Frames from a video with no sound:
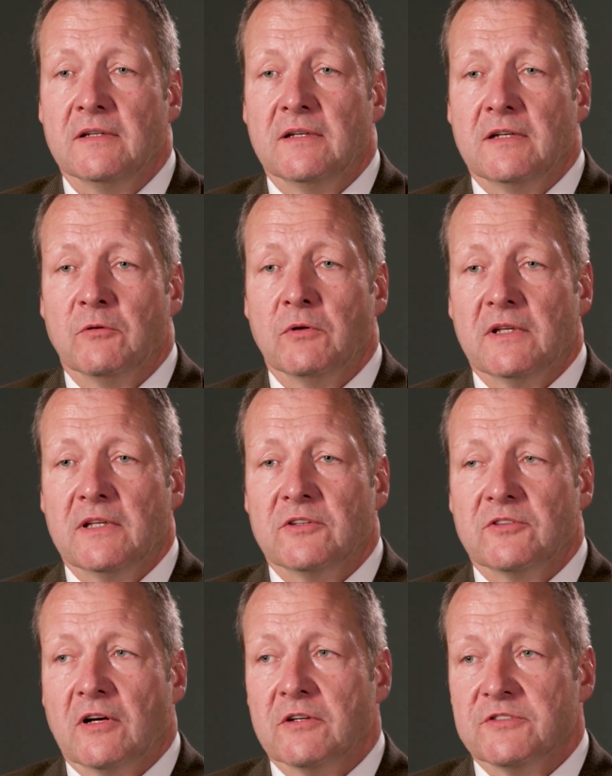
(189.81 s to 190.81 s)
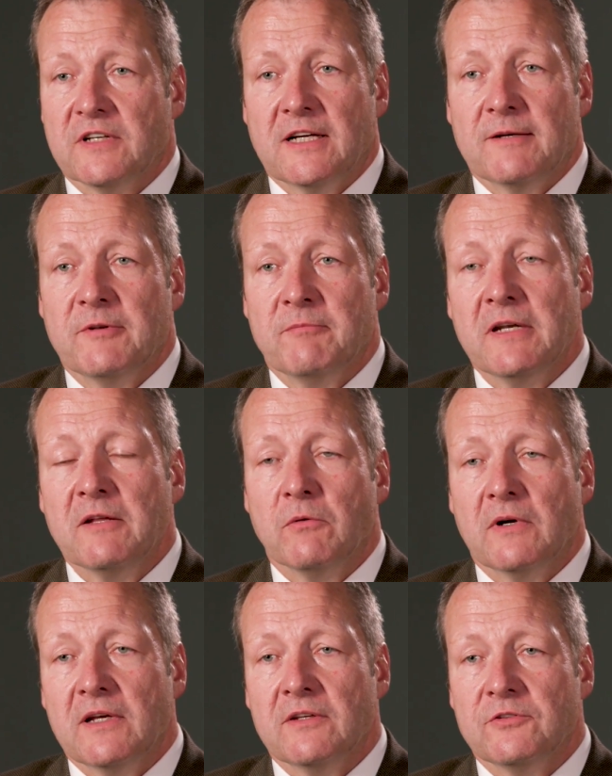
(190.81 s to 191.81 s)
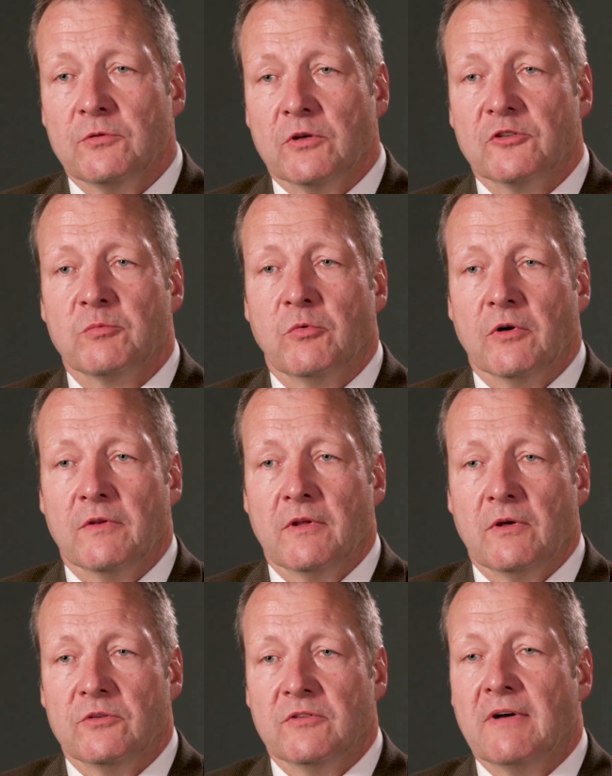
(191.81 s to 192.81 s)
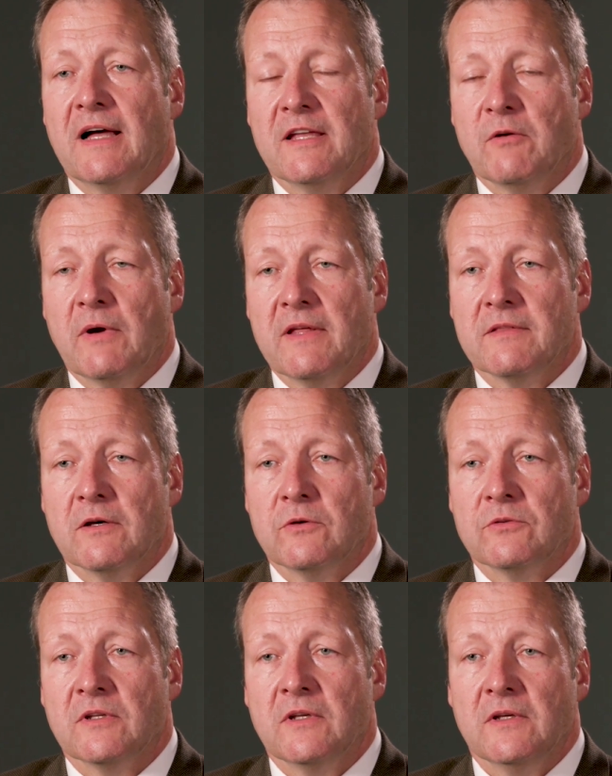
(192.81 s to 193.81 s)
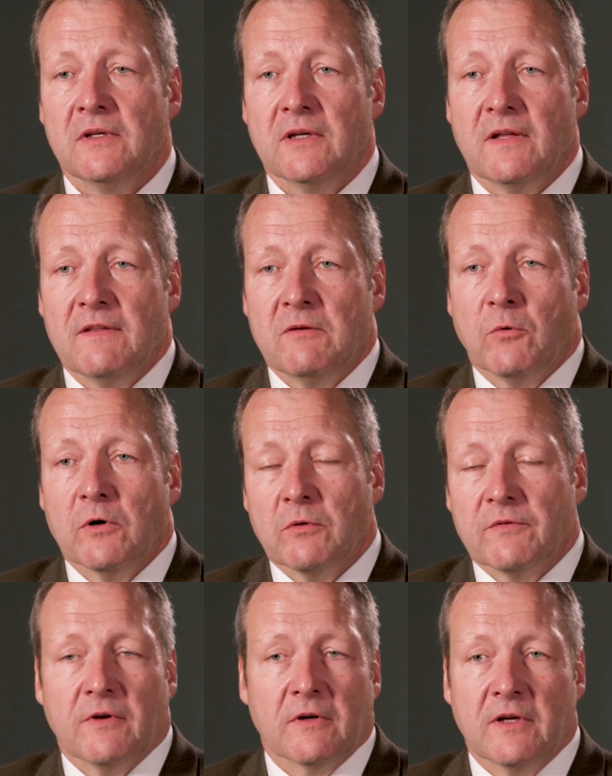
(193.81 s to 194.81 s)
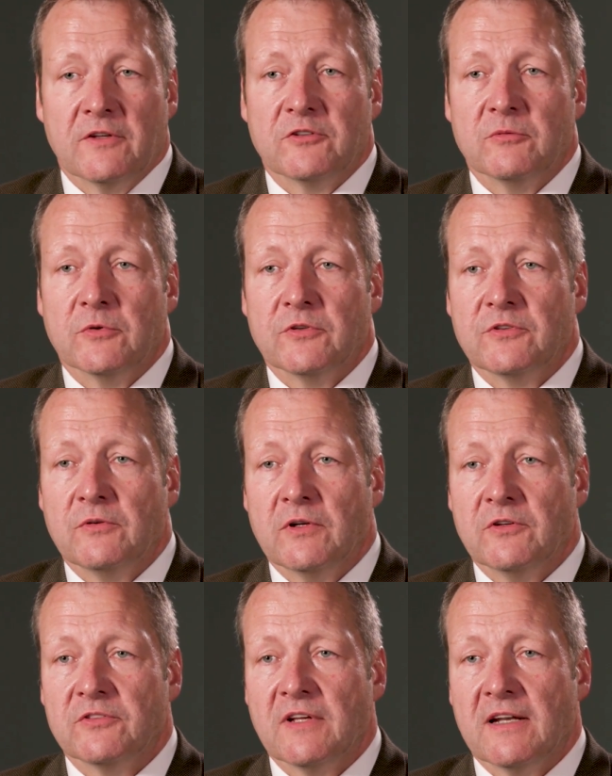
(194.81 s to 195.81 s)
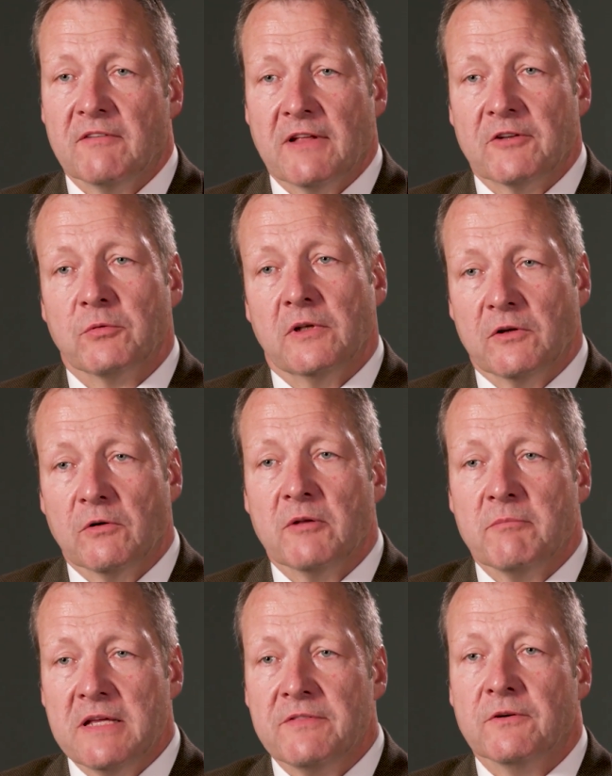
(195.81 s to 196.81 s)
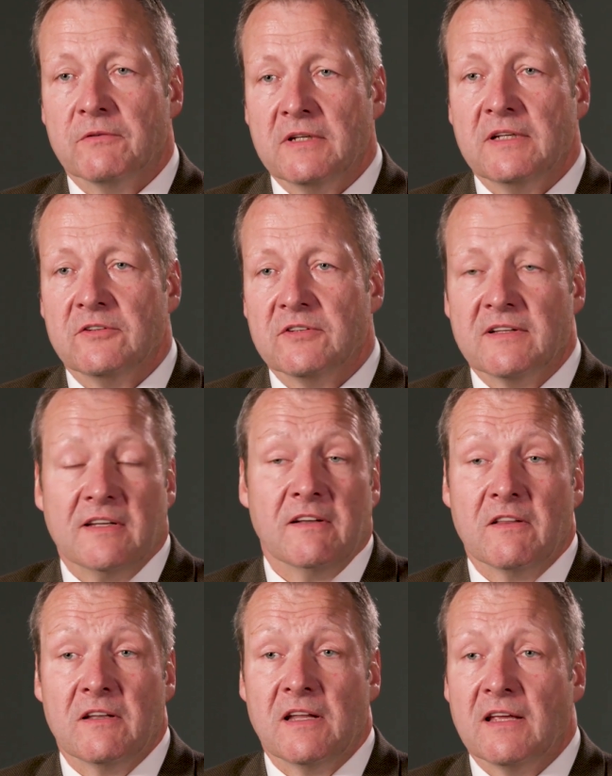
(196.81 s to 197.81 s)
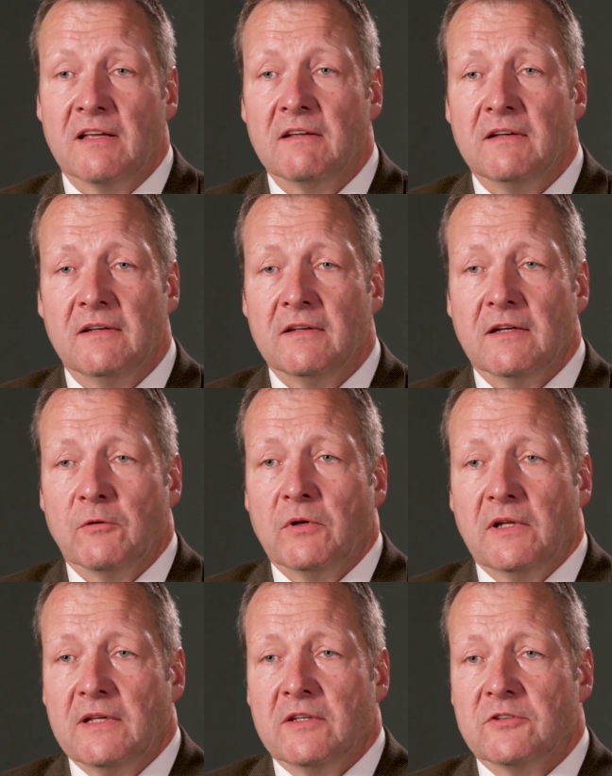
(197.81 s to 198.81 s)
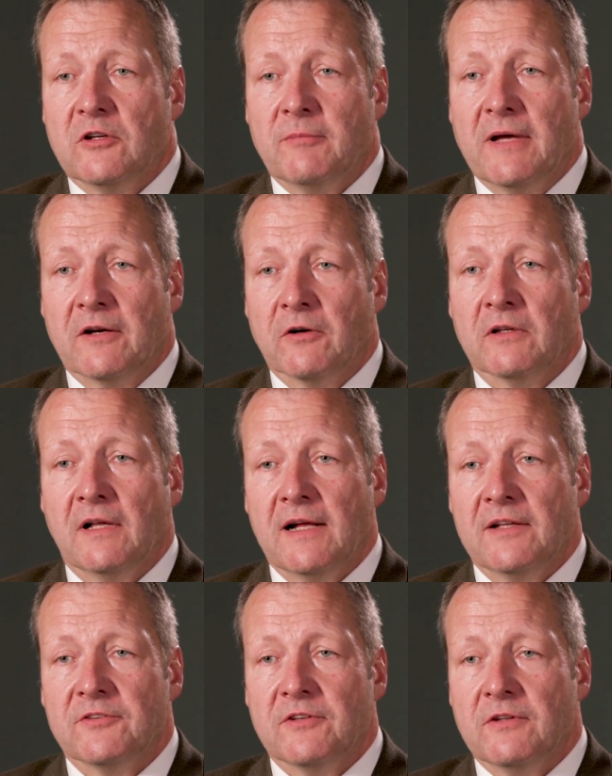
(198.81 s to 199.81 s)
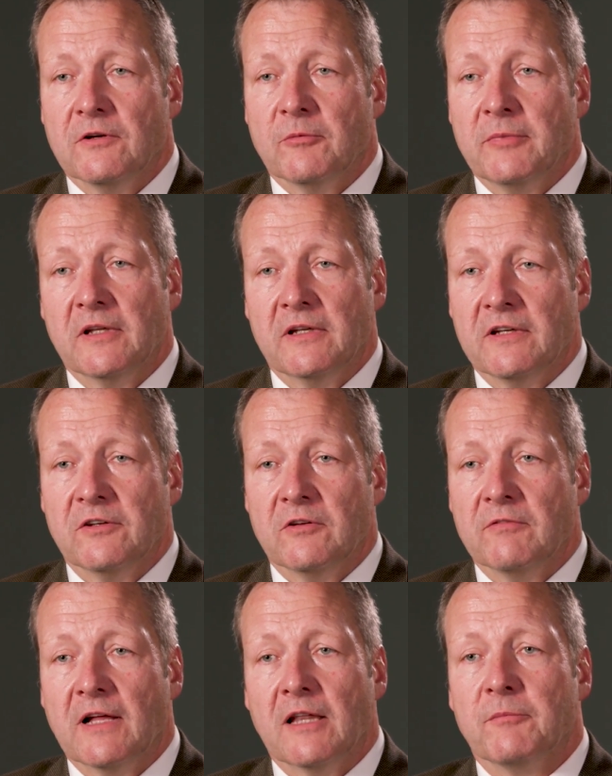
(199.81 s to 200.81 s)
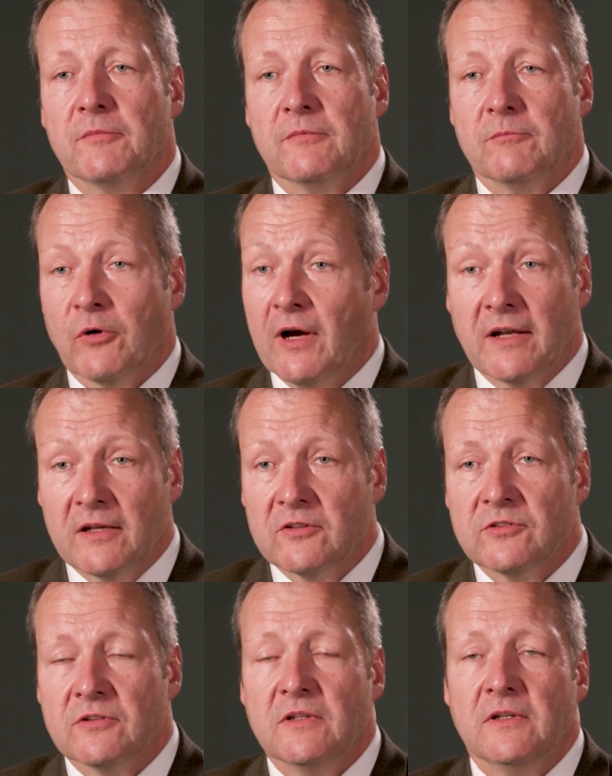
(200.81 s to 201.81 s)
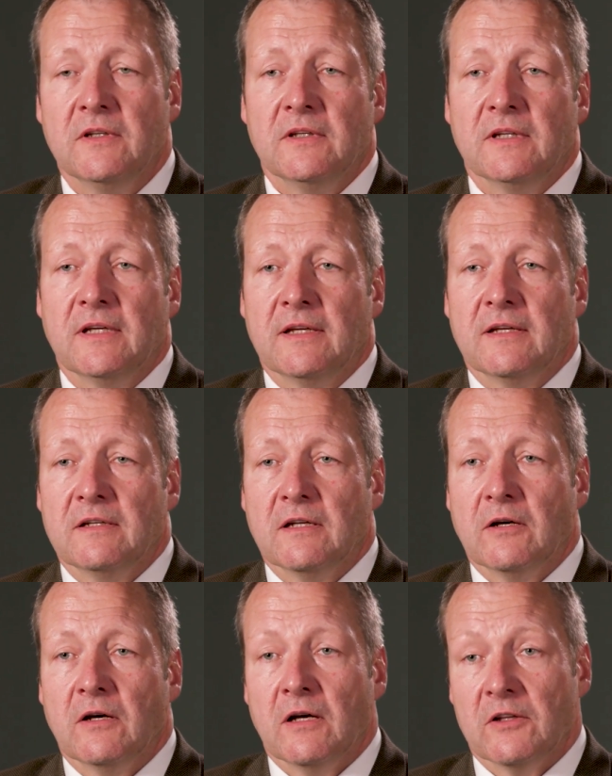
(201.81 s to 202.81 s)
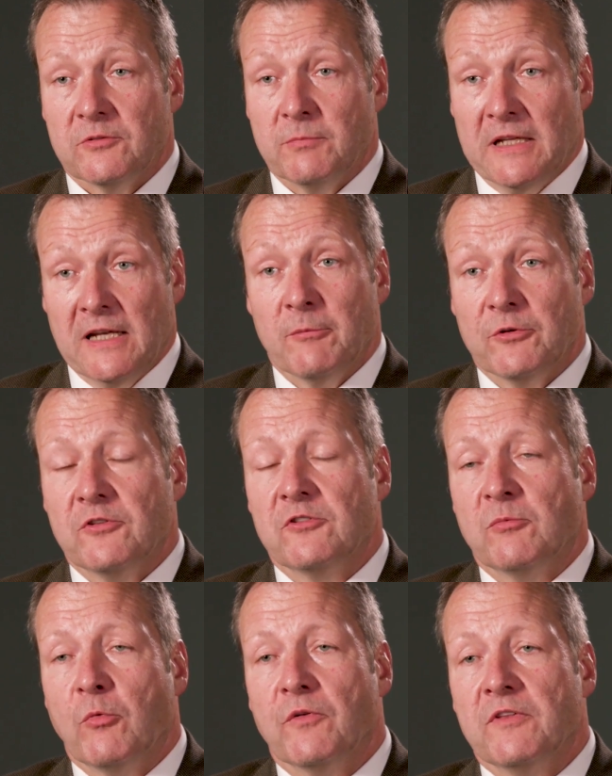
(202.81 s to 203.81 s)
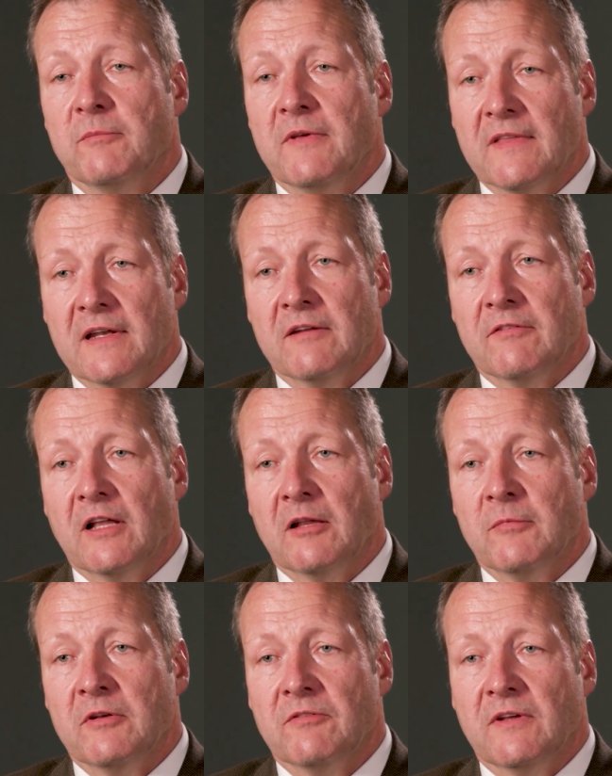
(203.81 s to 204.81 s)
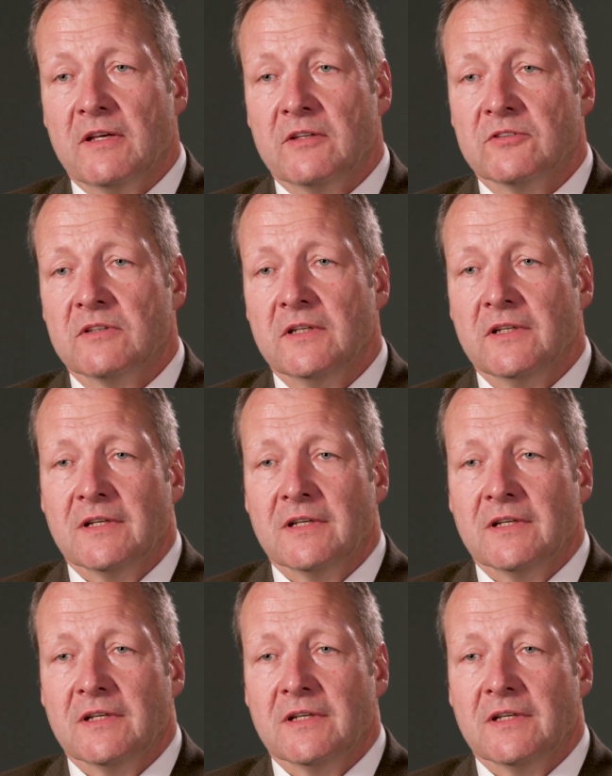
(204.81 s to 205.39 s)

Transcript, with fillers: And it really is our job in many ways to explore those, evaluate those, and then work with our customers to understand if that's really going to meet their needs. At the end of the day, it really is all about our clients and their ability to develop products and uh, us being able to support them in that development phase.